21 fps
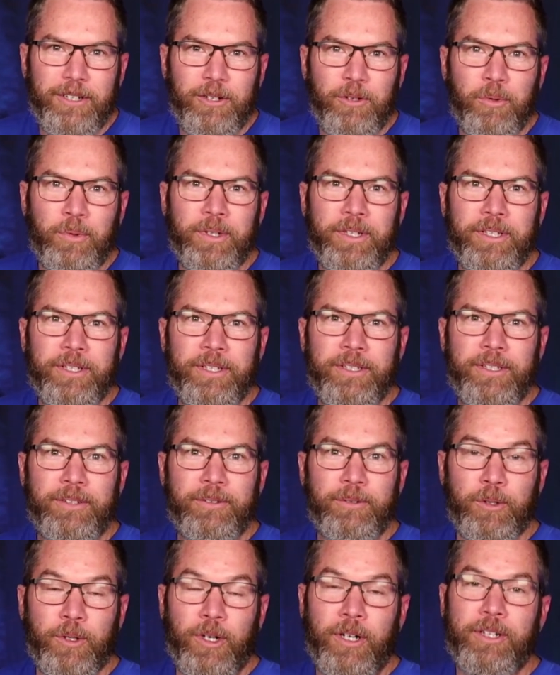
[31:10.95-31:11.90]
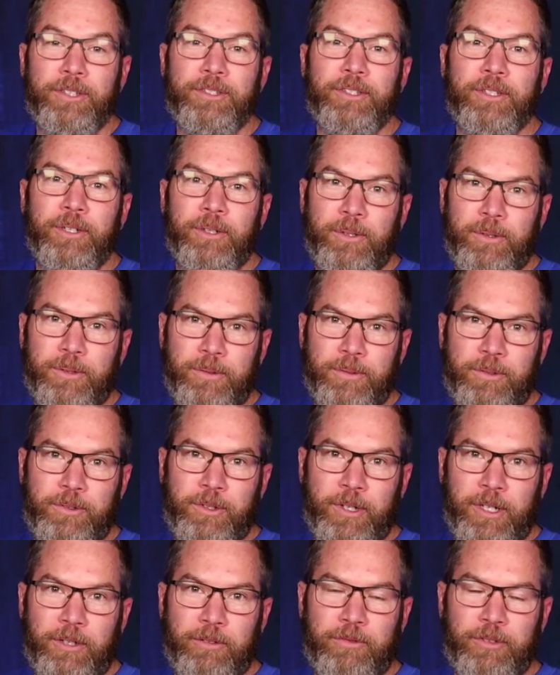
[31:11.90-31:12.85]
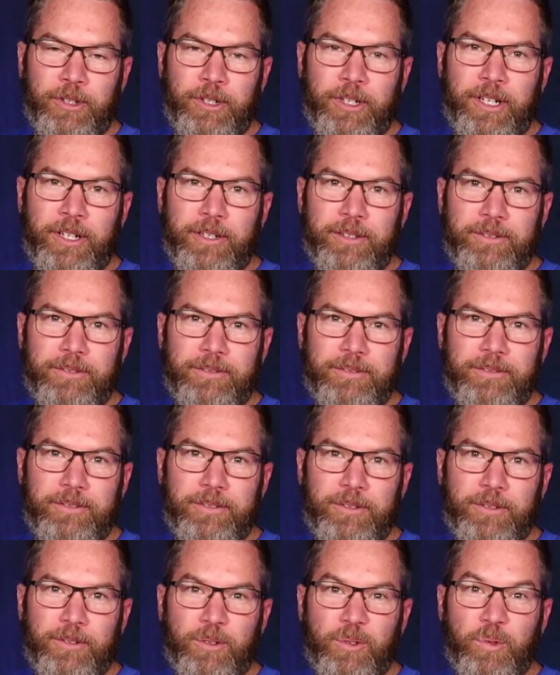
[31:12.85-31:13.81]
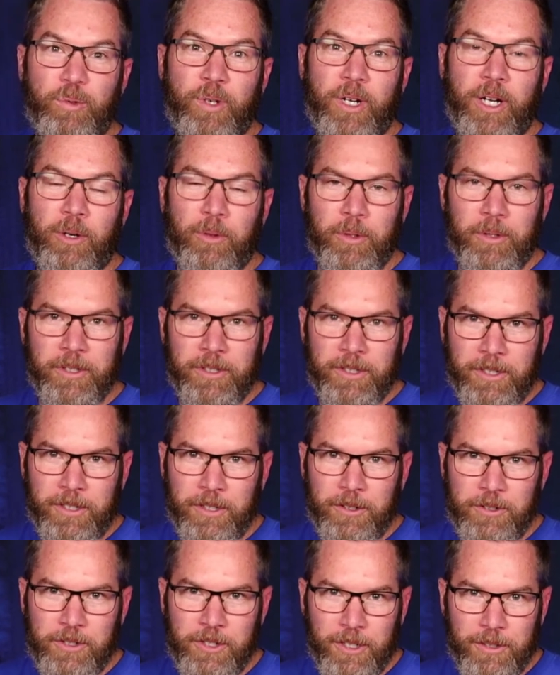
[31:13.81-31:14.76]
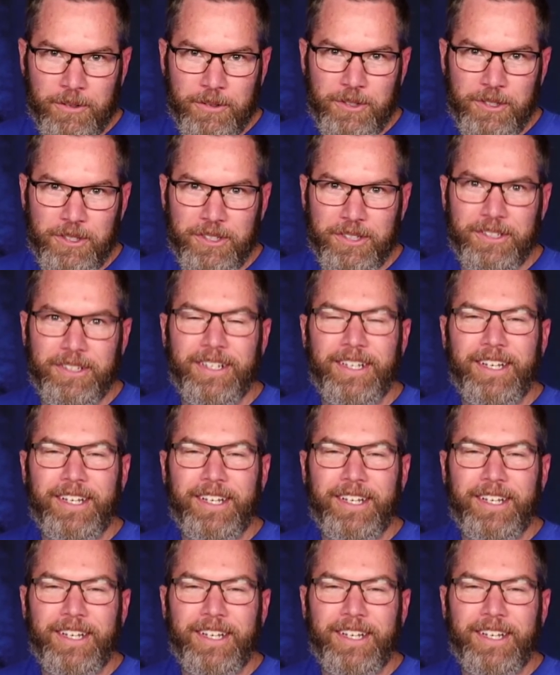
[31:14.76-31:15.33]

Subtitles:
we were also trying to figure out where we're going to go to church.